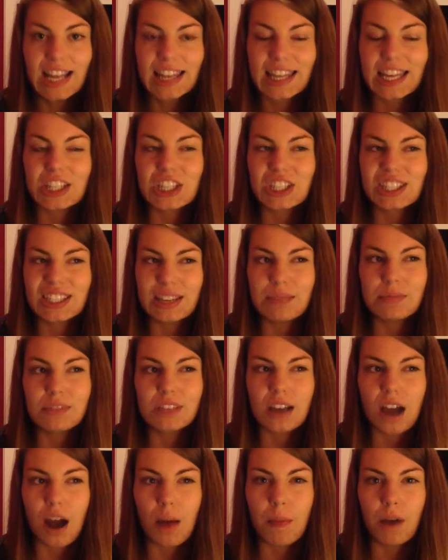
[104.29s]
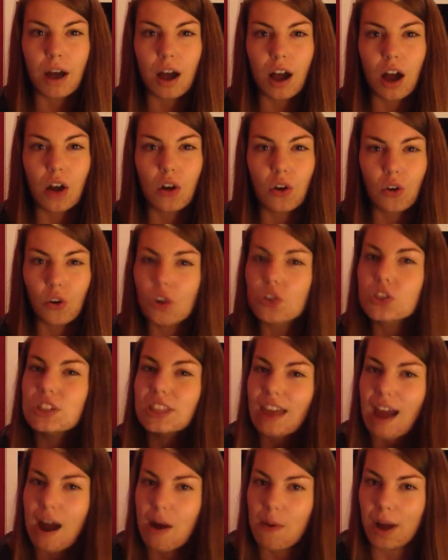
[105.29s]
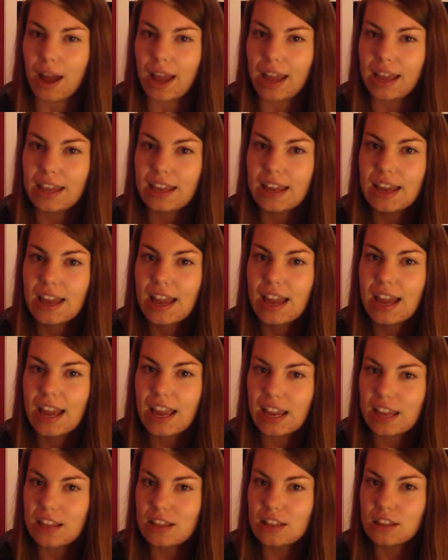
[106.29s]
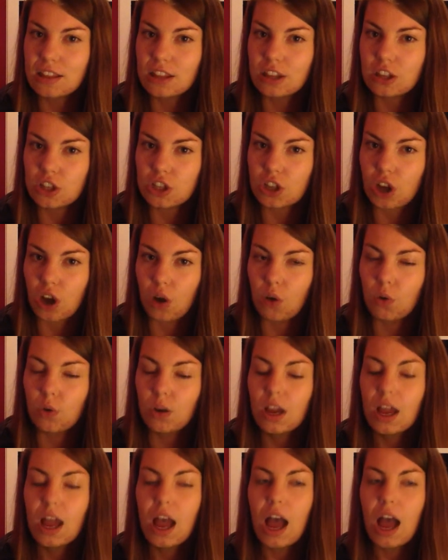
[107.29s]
They just seem to come across that way in the show.